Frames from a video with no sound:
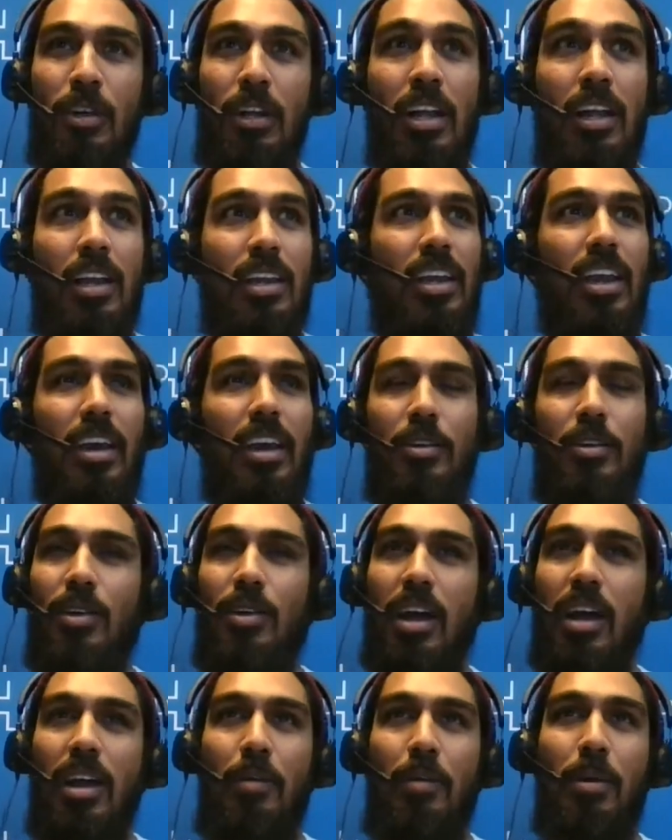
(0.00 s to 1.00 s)
yeah, dude,
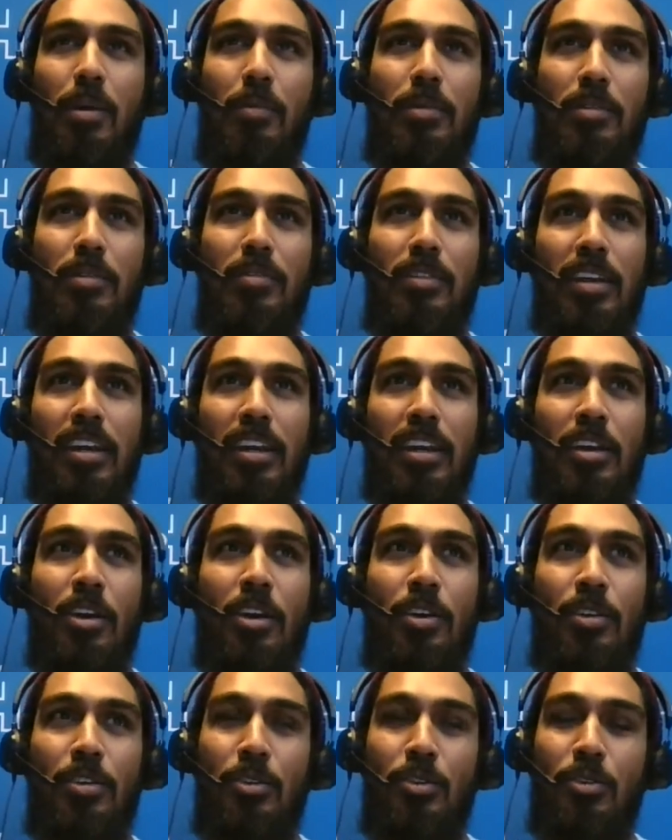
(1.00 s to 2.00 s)
I'm definitely gonna knock
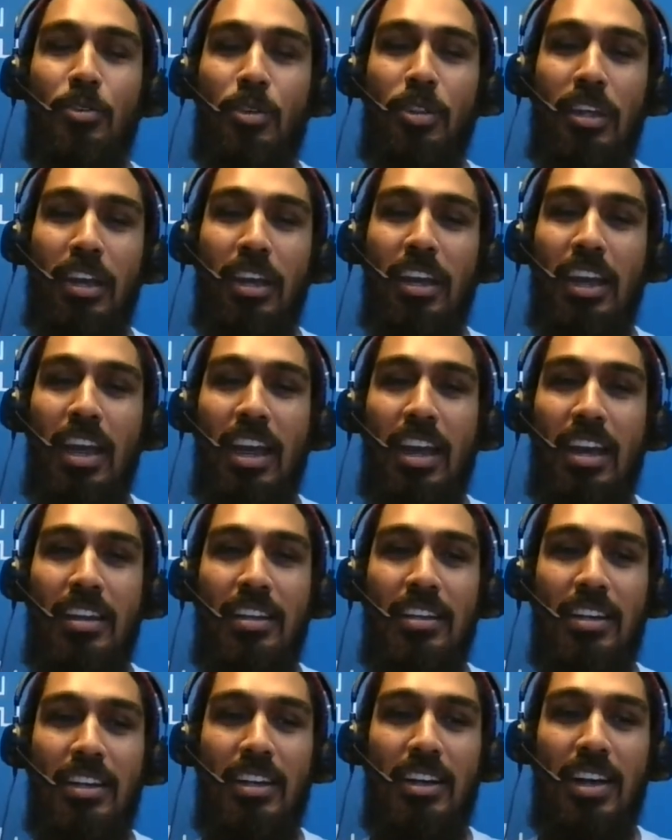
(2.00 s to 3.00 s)
on your door there, and
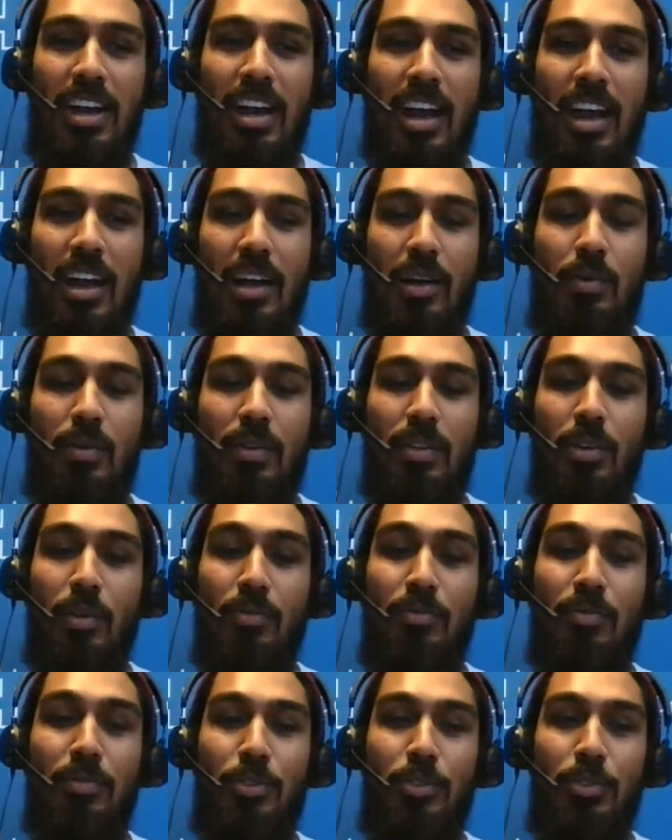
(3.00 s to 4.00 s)
I will
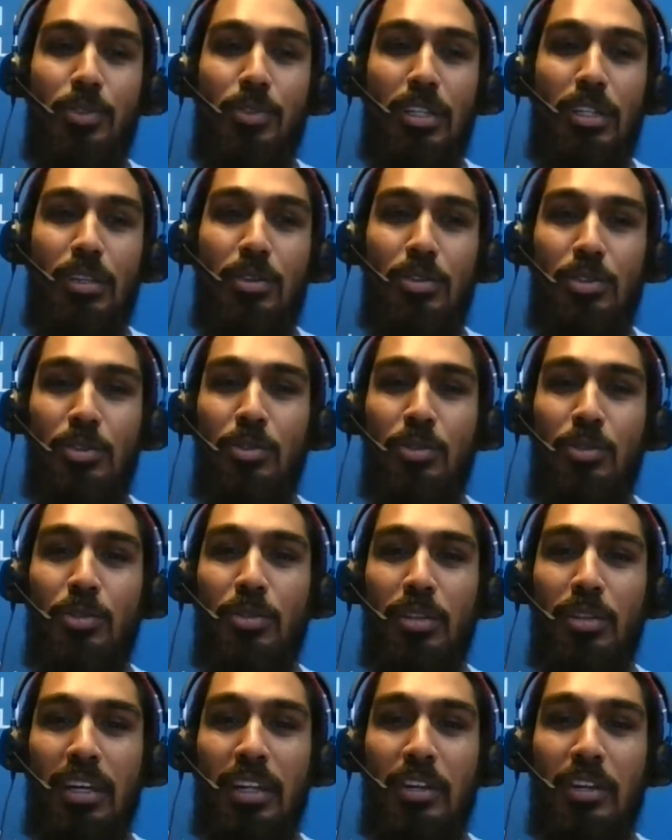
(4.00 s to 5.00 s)
hope to see you soon
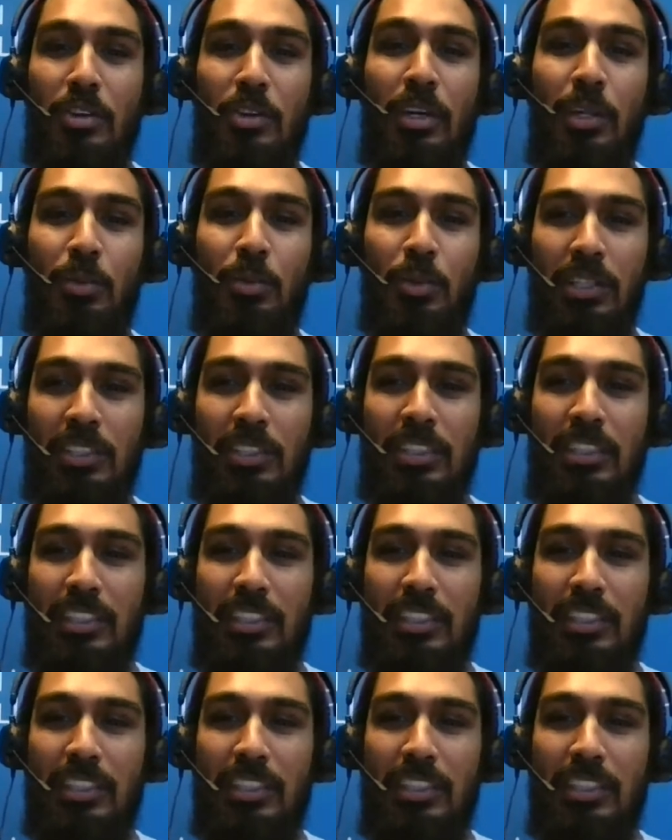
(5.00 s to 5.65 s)
in the real world.